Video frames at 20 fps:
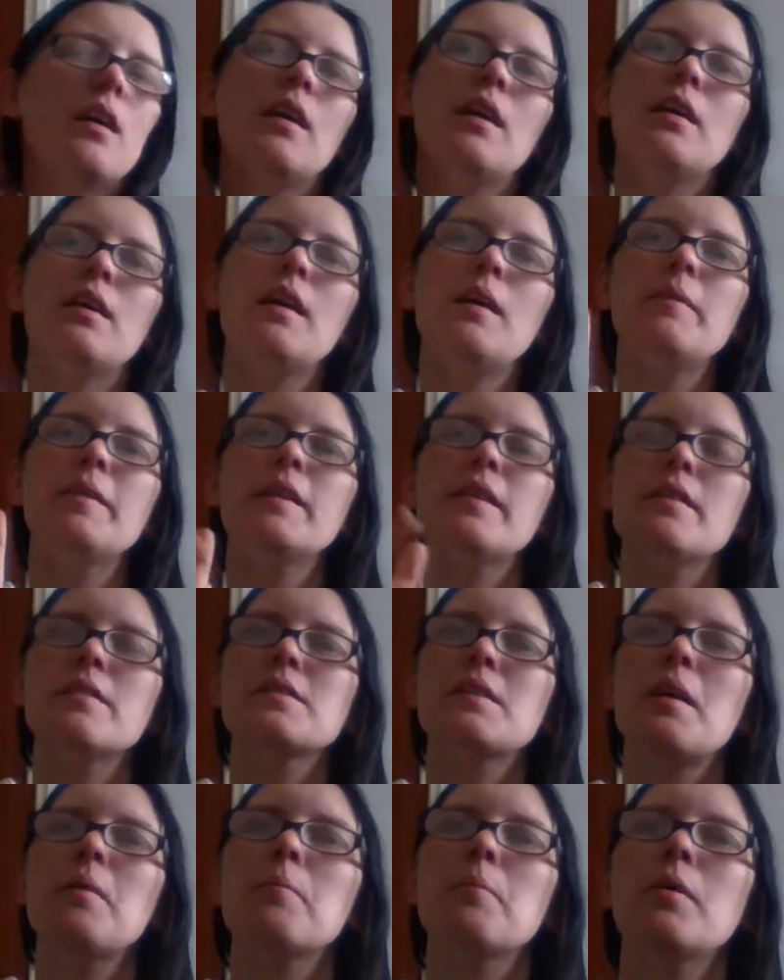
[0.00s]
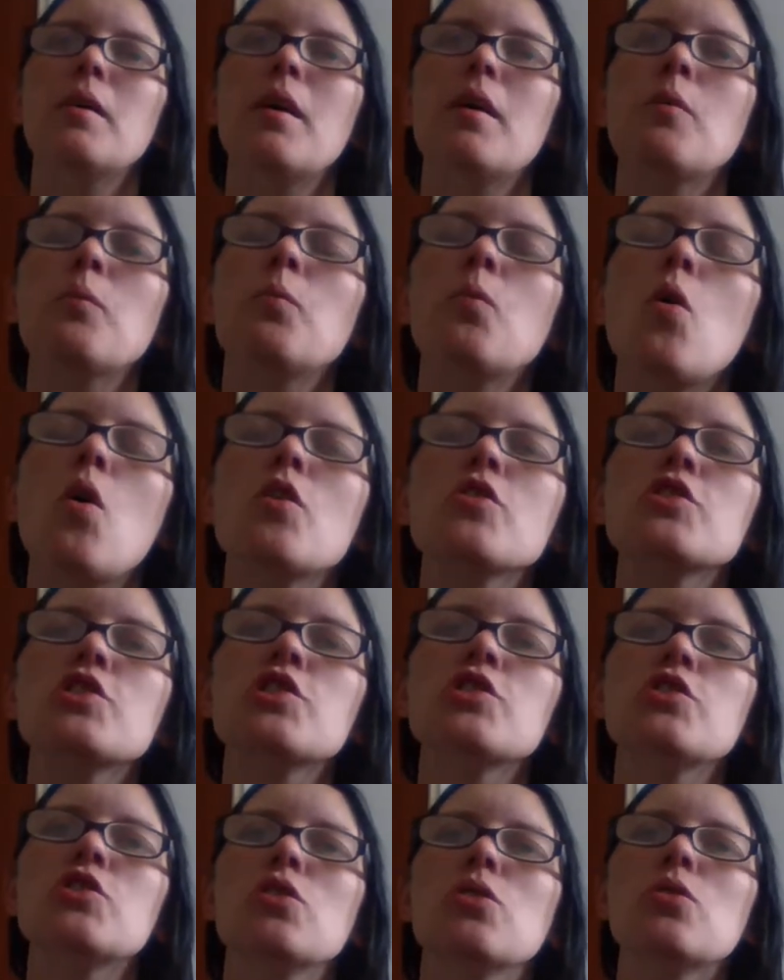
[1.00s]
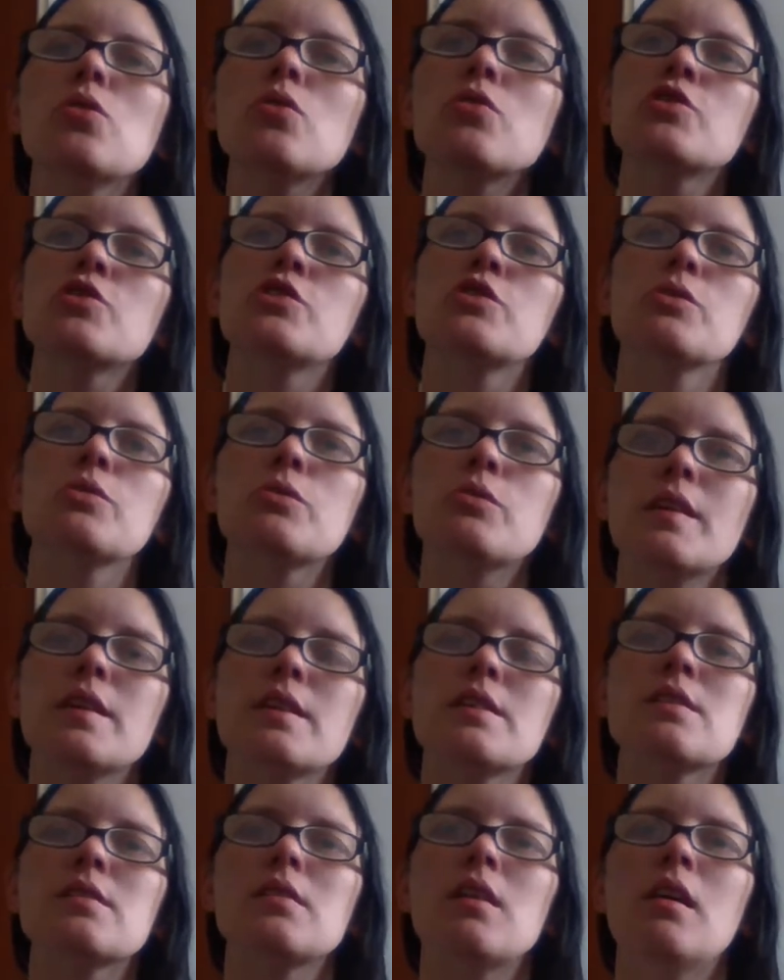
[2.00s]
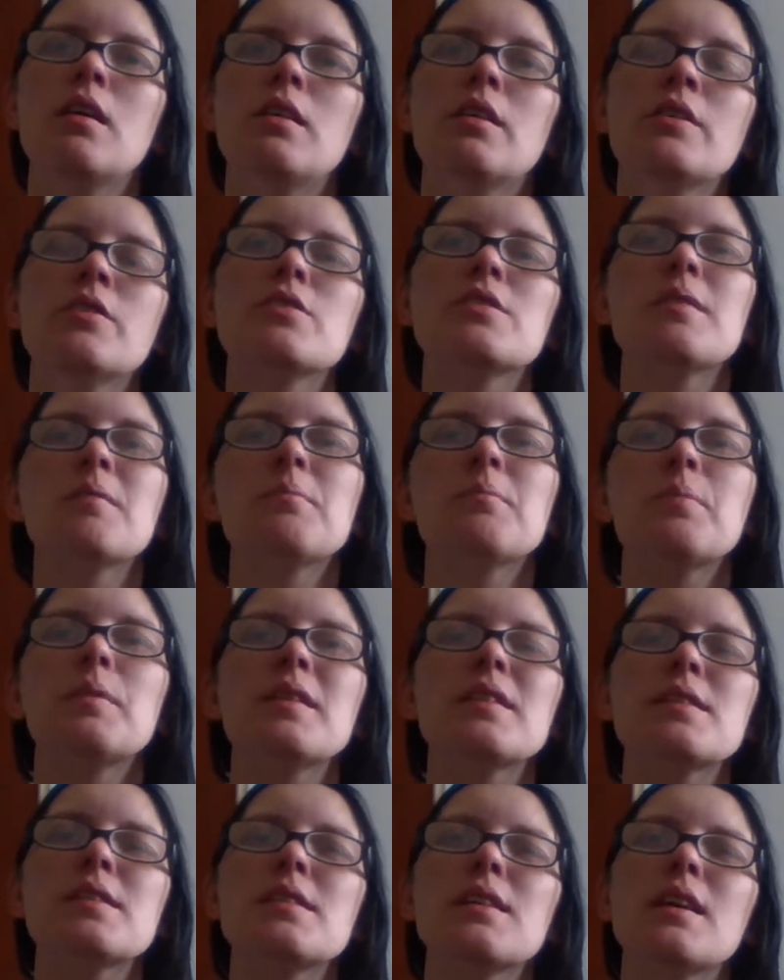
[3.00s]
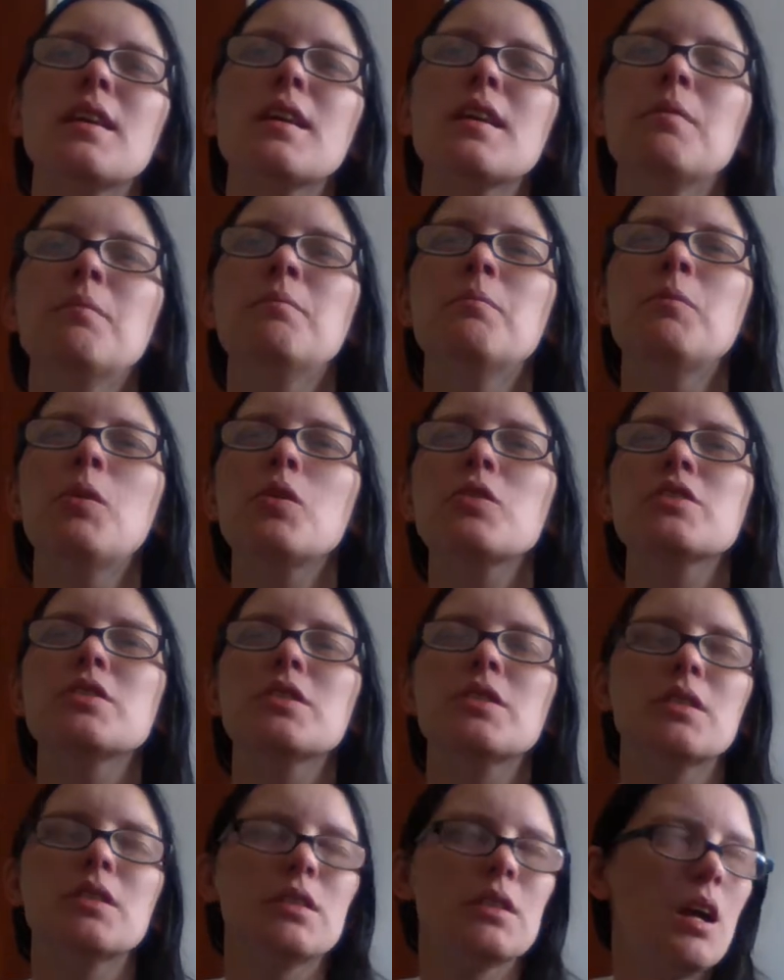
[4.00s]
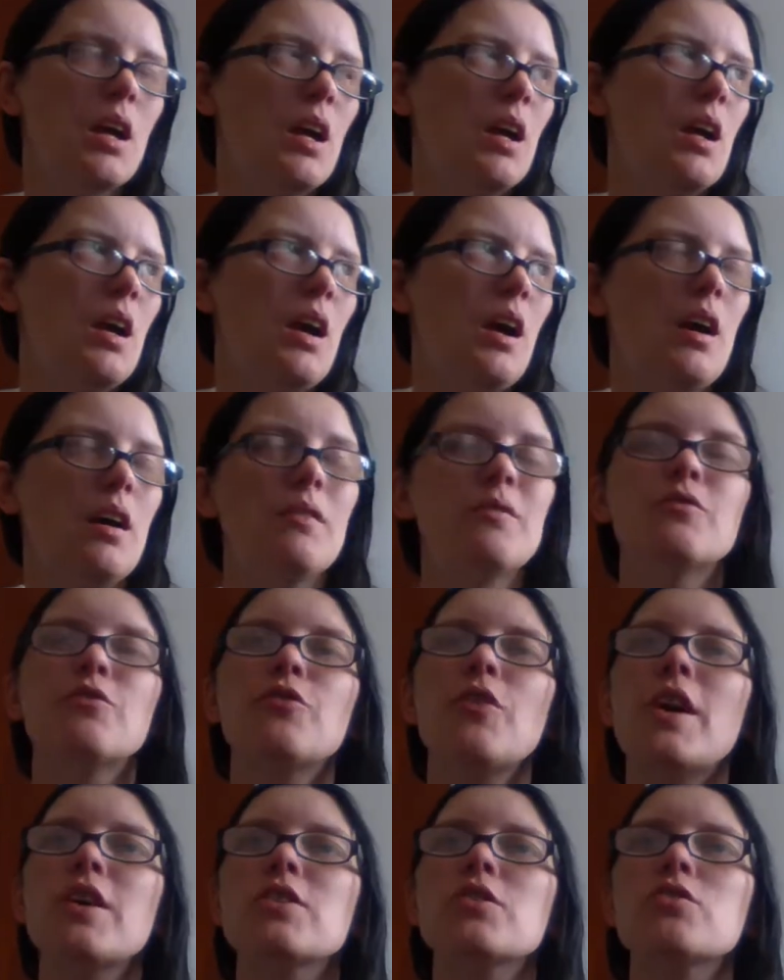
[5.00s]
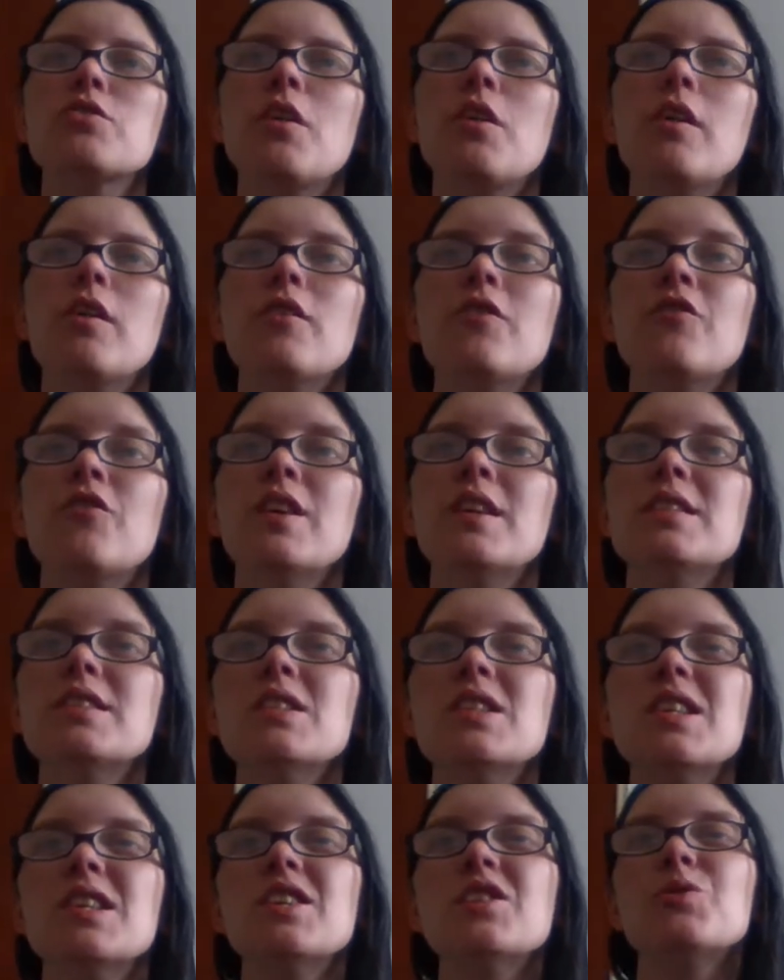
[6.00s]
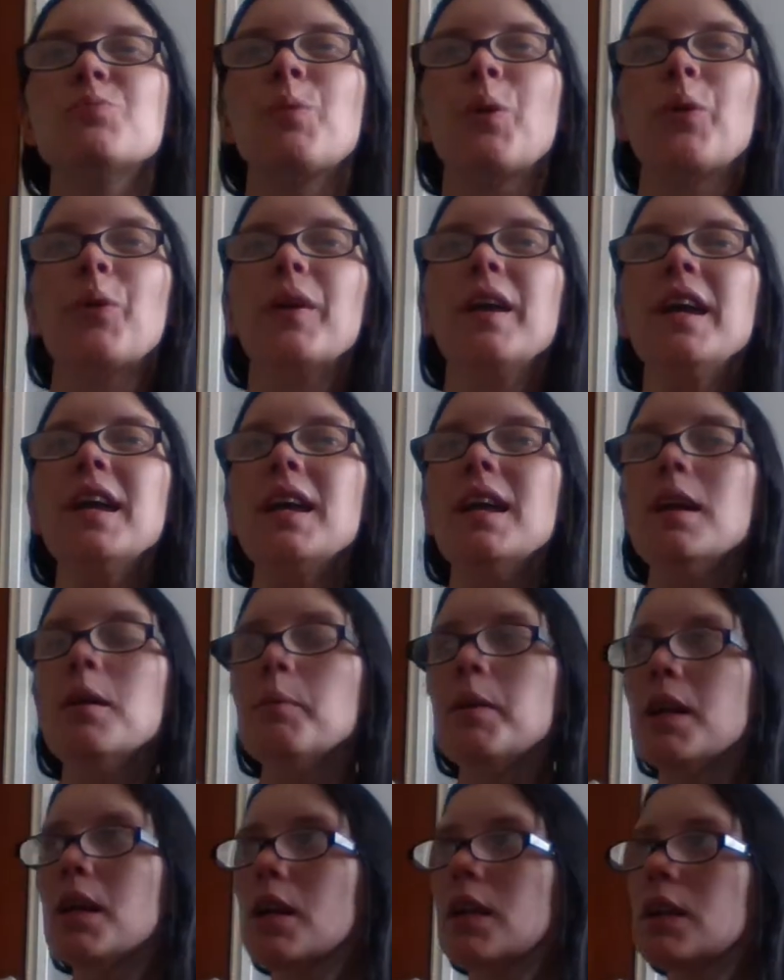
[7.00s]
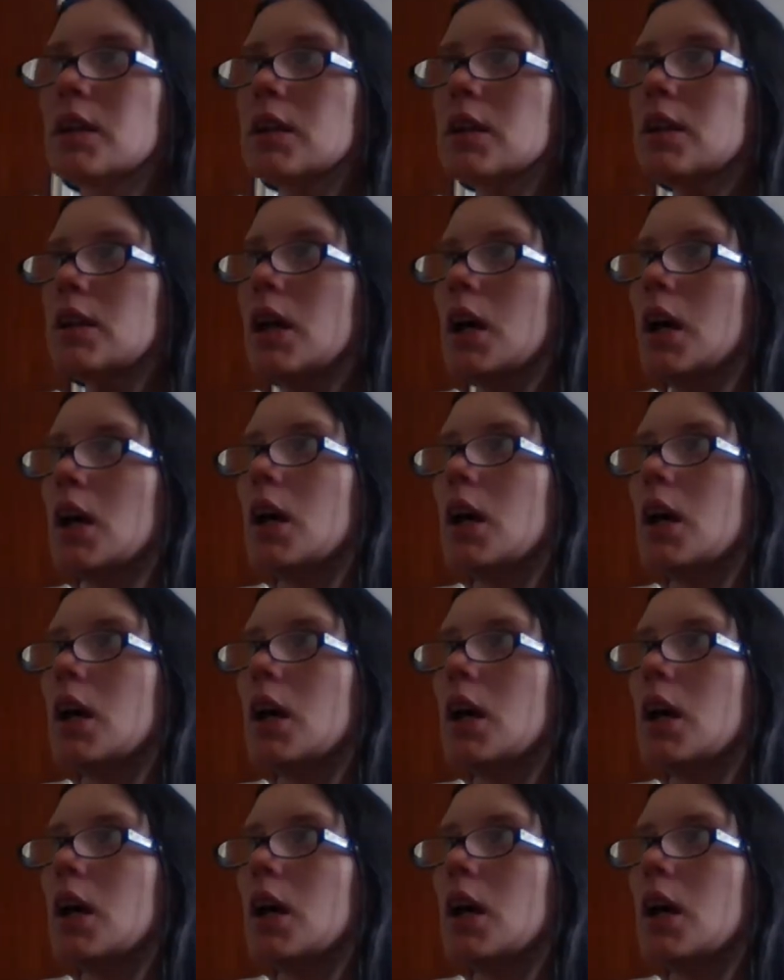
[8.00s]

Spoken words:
Let me know down below, what's your jewelry style? Are you simplistic, modern, retro, vintage, bohemian?